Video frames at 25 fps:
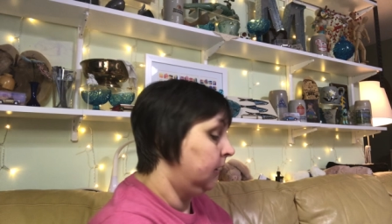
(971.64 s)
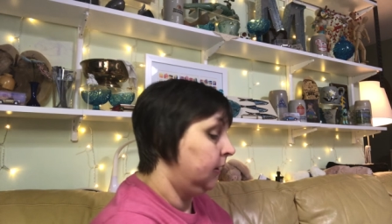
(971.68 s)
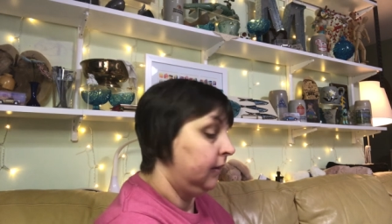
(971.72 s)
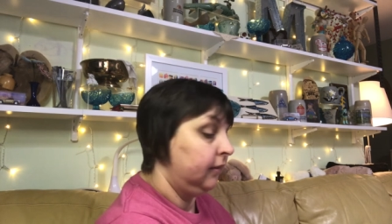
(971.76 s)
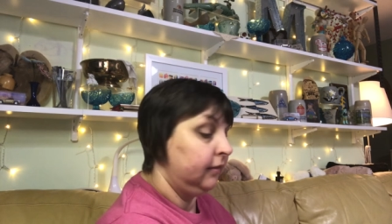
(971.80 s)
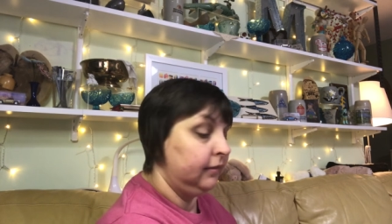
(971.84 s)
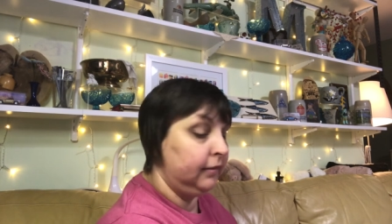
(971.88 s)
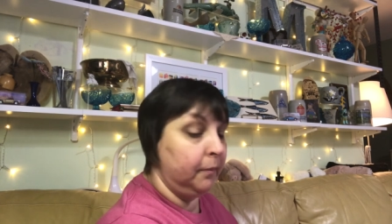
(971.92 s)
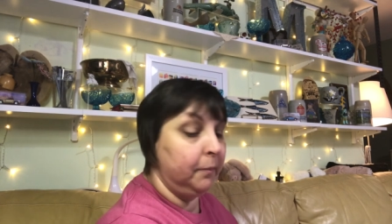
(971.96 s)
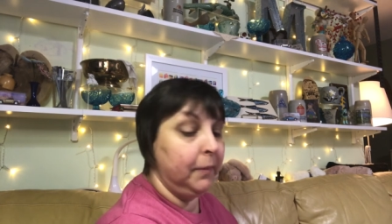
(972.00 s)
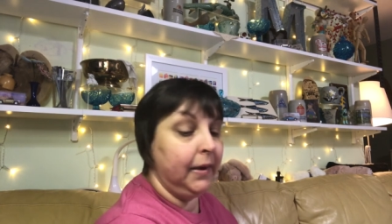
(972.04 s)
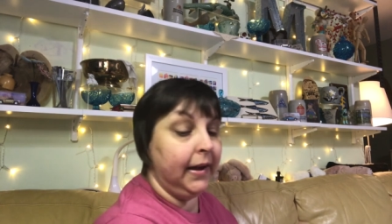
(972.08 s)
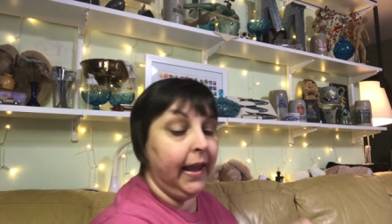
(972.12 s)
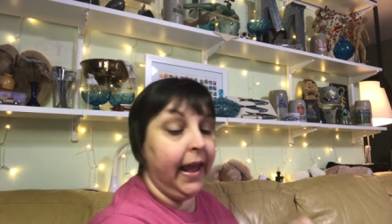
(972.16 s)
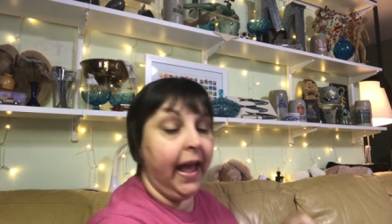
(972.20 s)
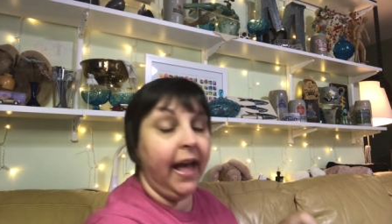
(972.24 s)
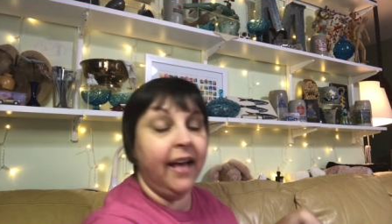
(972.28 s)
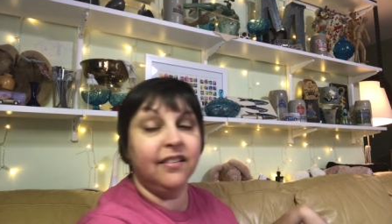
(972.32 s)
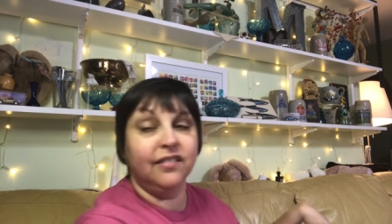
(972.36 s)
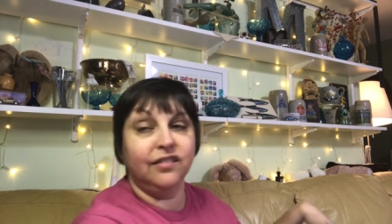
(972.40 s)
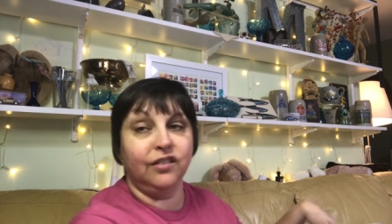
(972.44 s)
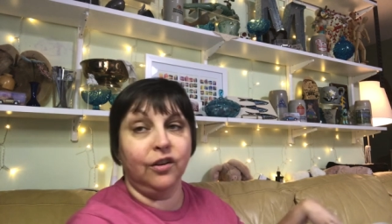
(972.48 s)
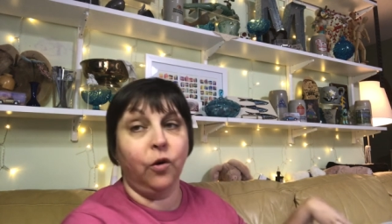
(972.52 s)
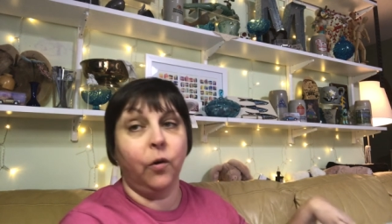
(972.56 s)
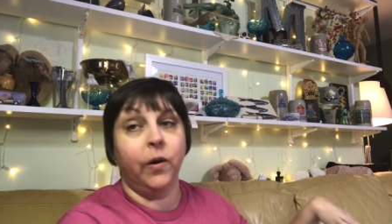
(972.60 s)
Somebody
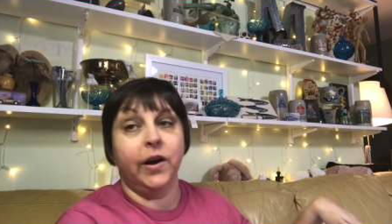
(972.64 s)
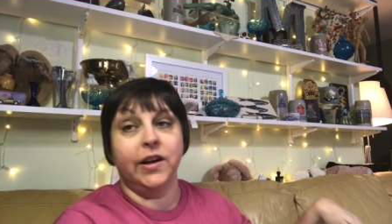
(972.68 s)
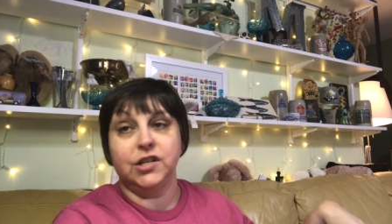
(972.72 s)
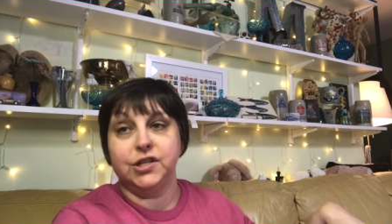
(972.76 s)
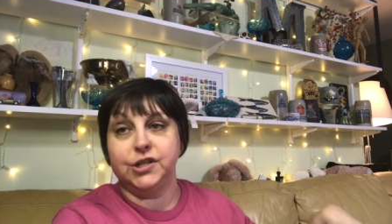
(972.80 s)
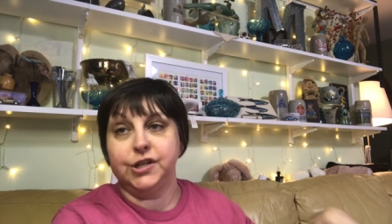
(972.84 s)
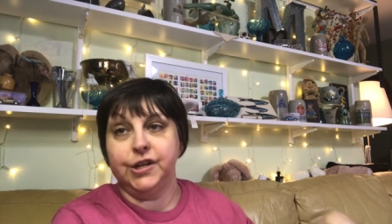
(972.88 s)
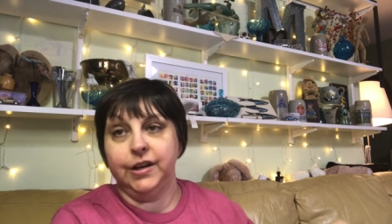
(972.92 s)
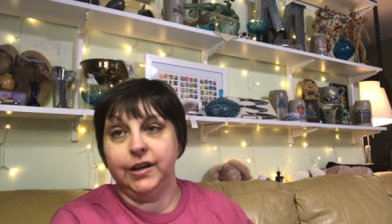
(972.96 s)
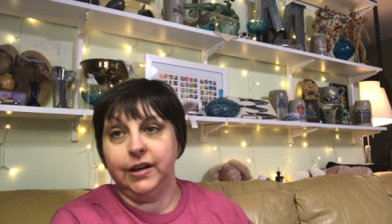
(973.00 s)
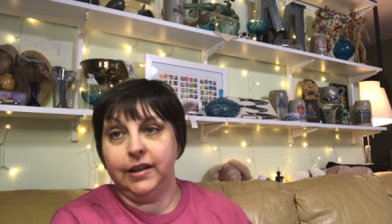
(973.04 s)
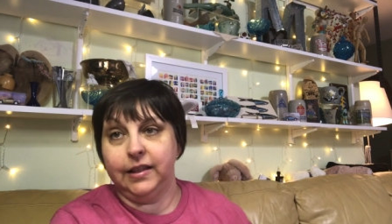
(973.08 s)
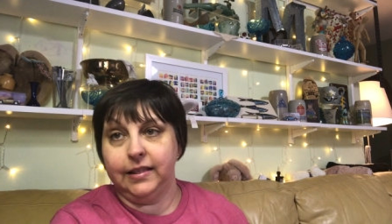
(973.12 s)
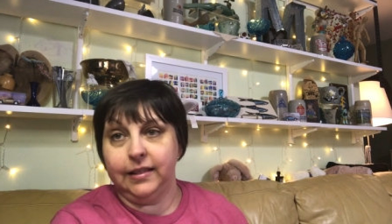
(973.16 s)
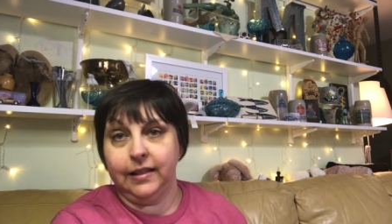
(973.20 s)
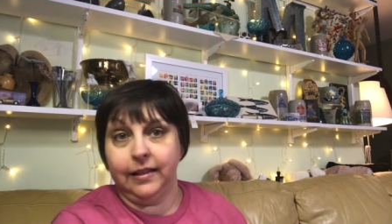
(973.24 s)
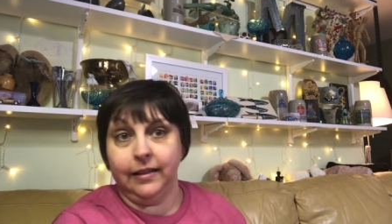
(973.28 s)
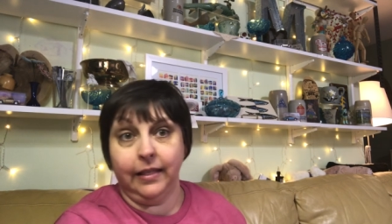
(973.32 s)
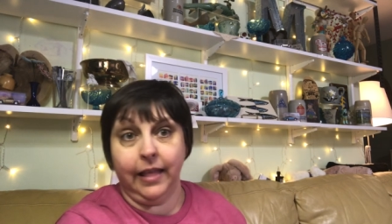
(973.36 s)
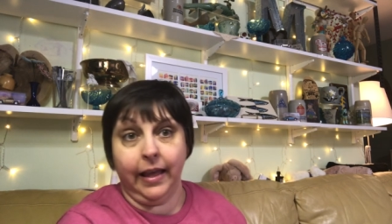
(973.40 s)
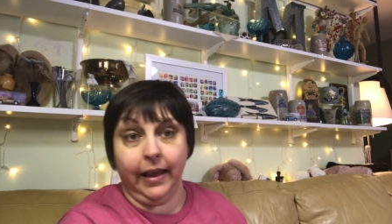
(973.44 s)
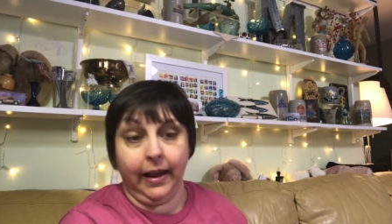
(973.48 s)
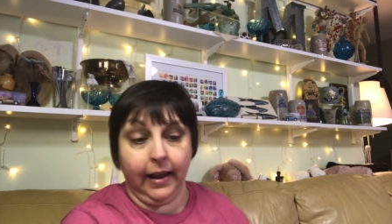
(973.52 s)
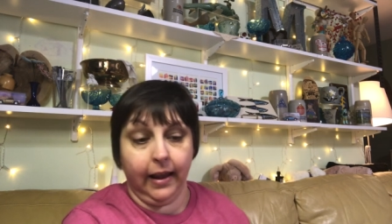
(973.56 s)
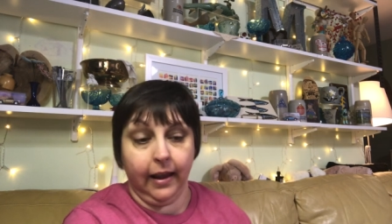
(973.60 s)
asks a question and then
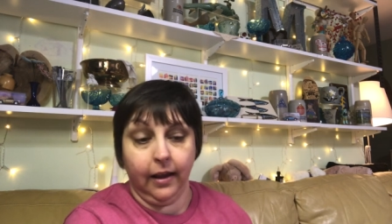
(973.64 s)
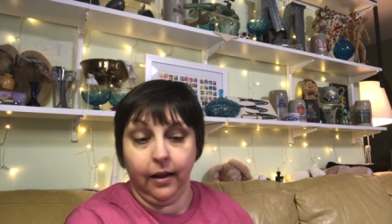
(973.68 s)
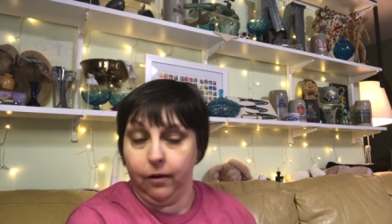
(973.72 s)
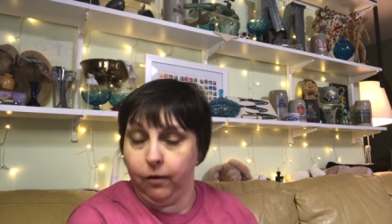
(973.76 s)
like